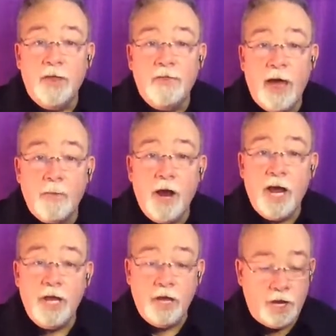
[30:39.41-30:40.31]
That
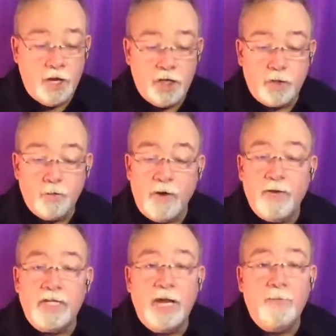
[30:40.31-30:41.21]
way, you just wear
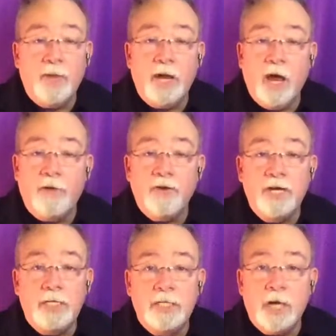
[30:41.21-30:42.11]
the same thing
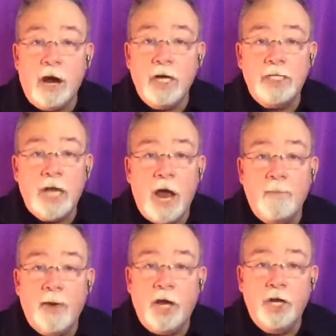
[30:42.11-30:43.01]
every darn
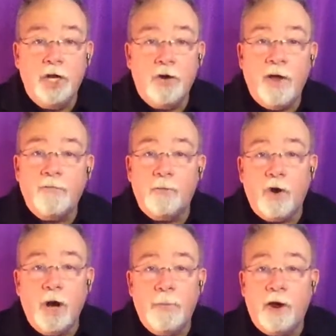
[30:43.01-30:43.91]
time, and you don't have to
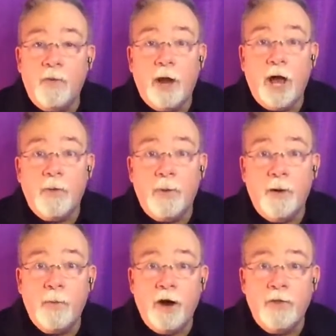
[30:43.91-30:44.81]
worry about, oh my God, what am
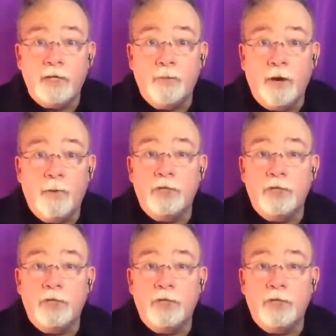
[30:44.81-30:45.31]
I wearing this week?